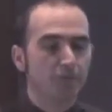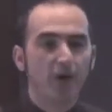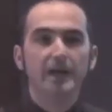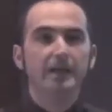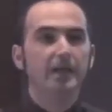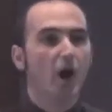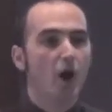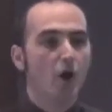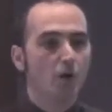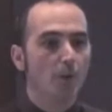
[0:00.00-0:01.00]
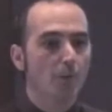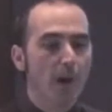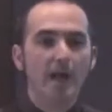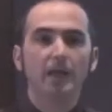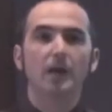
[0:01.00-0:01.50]
finding our
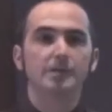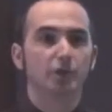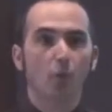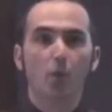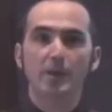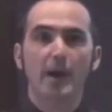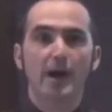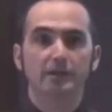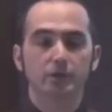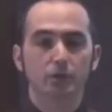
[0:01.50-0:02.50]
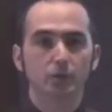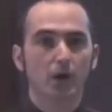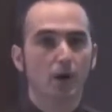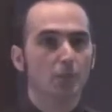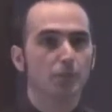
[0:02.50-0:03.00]
biological way back
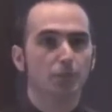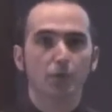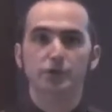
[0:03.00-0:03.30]
to our